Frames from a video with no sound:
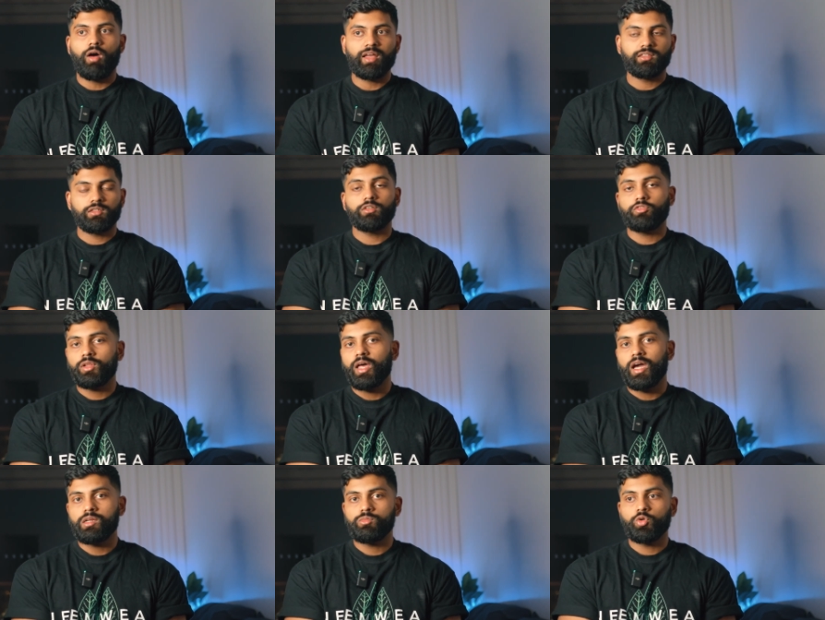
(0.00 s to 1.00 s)
I did it for the
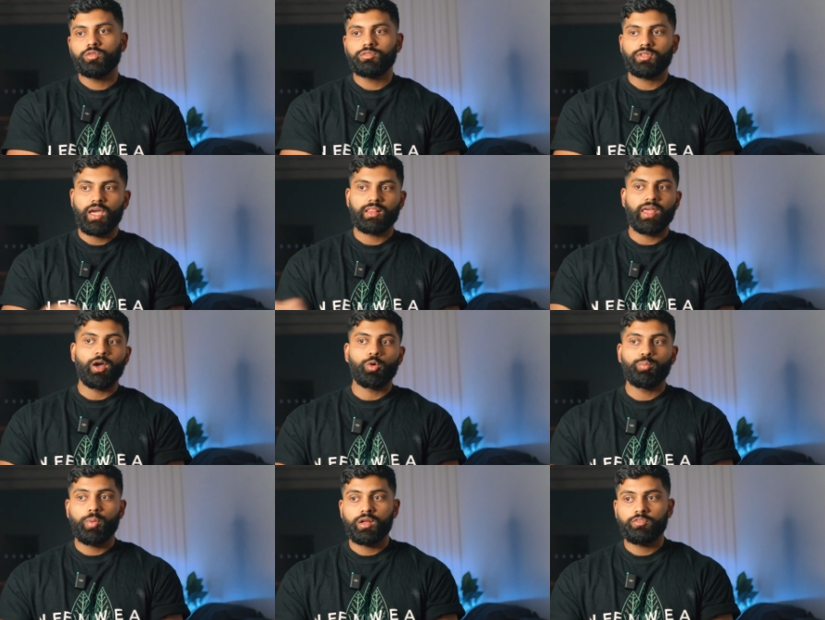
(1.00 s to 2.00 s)
animals and the
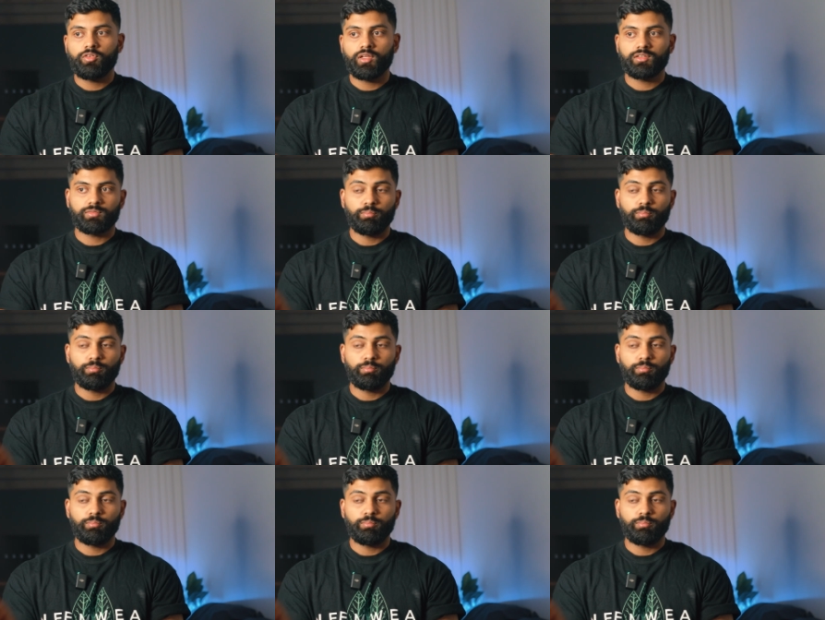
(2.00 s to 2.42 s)
health benefits